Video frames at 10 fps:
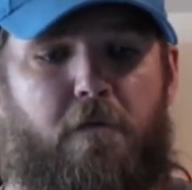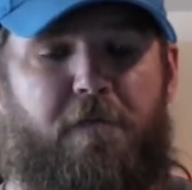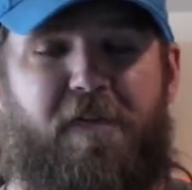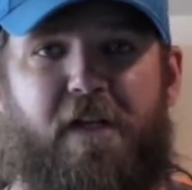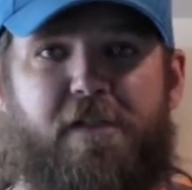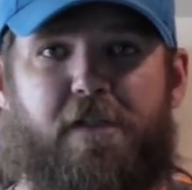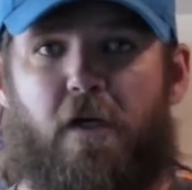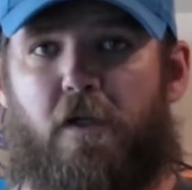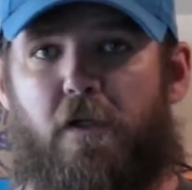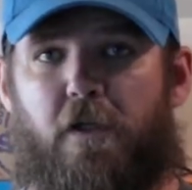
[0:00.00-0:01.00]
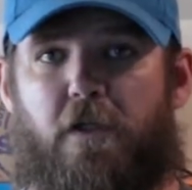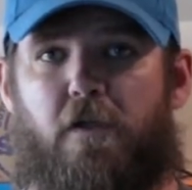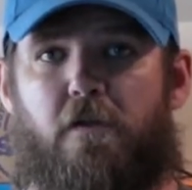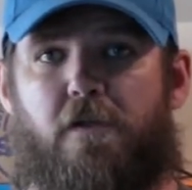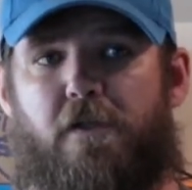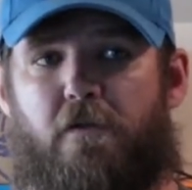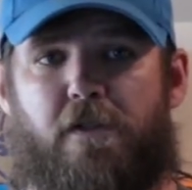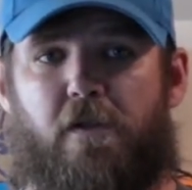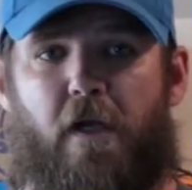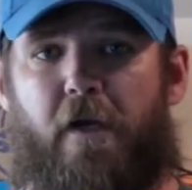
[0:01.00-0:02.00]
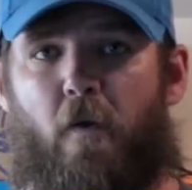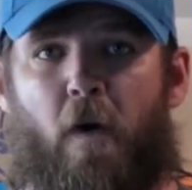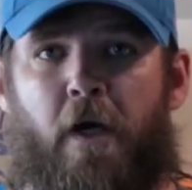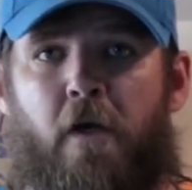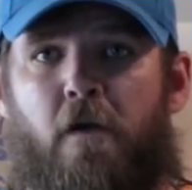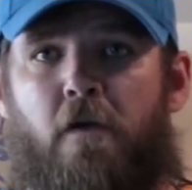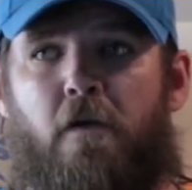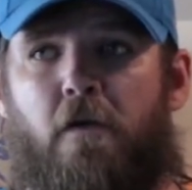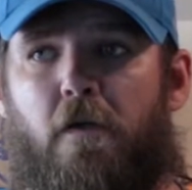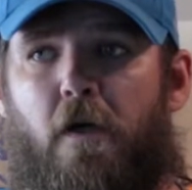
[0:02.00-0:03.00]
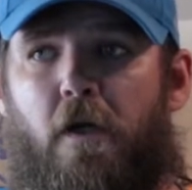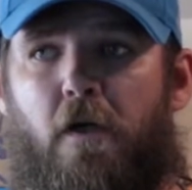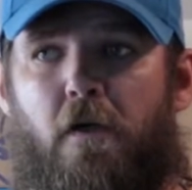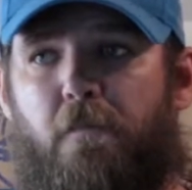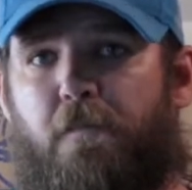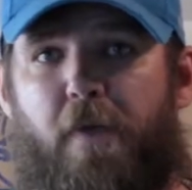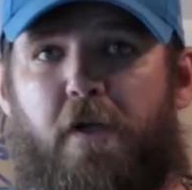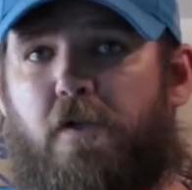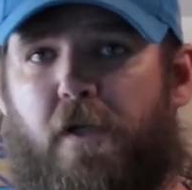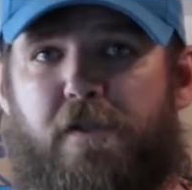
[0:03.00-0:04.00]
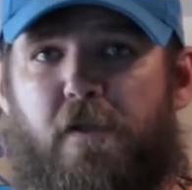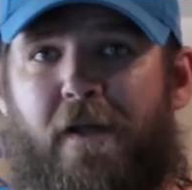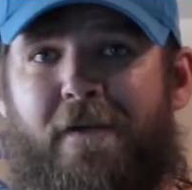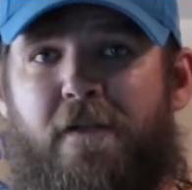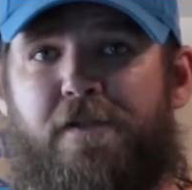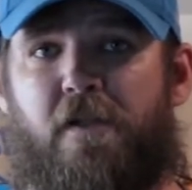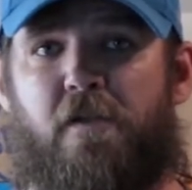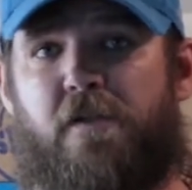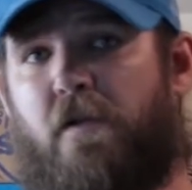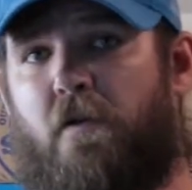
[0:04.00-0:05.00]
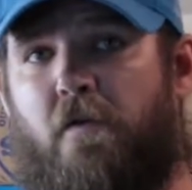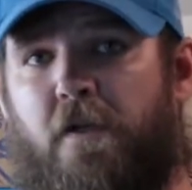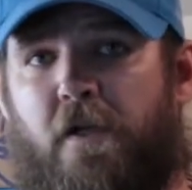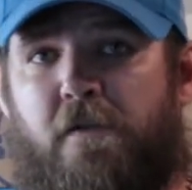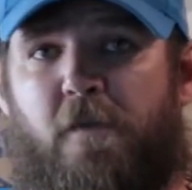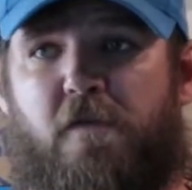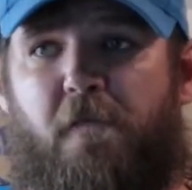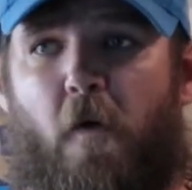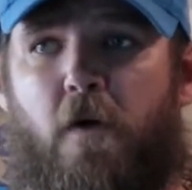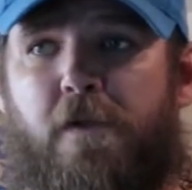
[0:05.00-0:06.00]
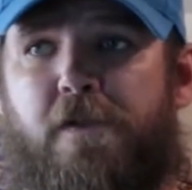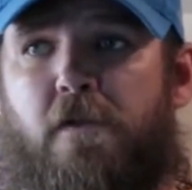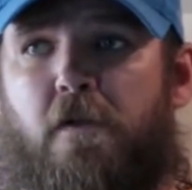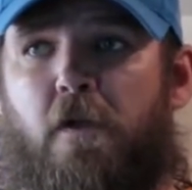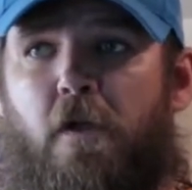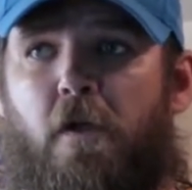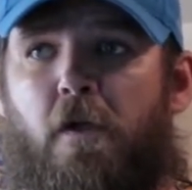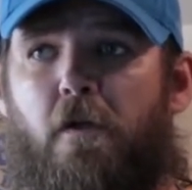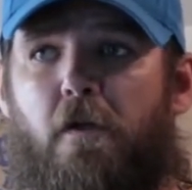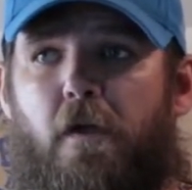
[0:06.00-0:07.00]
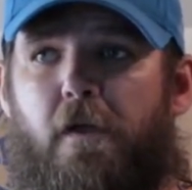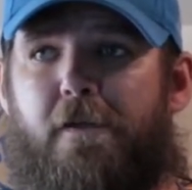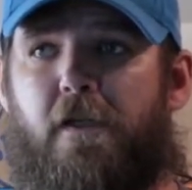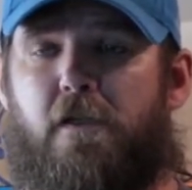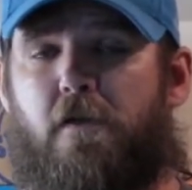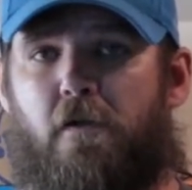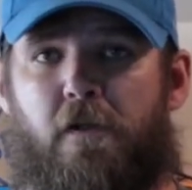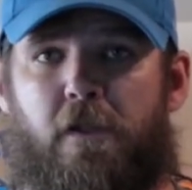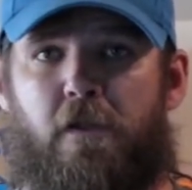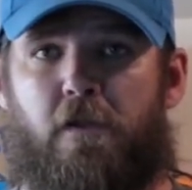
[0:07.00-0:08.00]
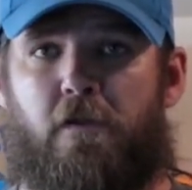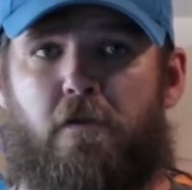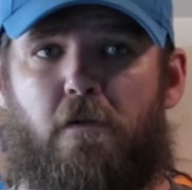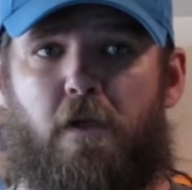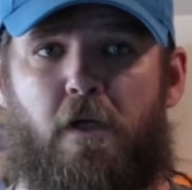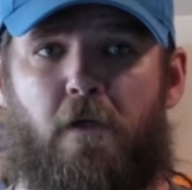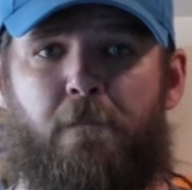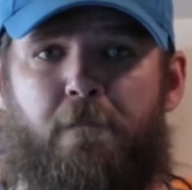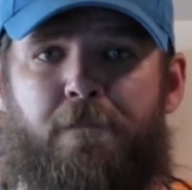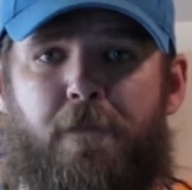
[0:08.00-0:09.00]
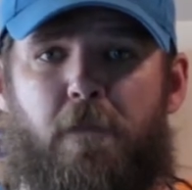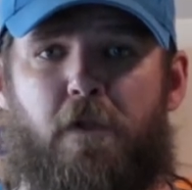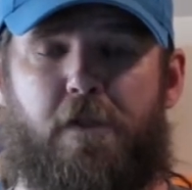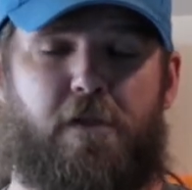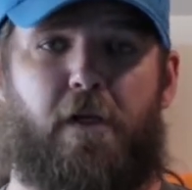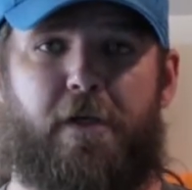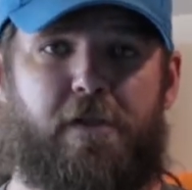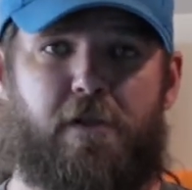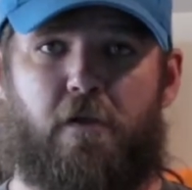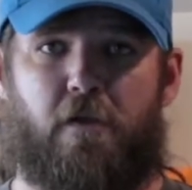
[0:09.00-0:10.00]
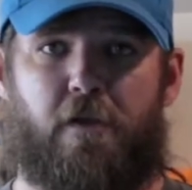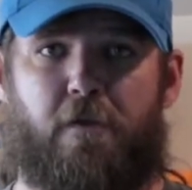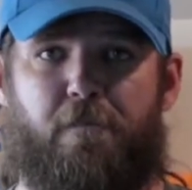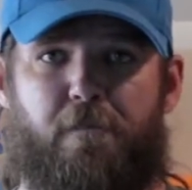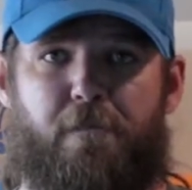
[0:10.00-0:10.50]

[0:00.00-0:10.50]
finesse style hook, so it's a lighter wire. It penetrates a lot easier, so you don't need as much force. Additionally, it's a lot easier to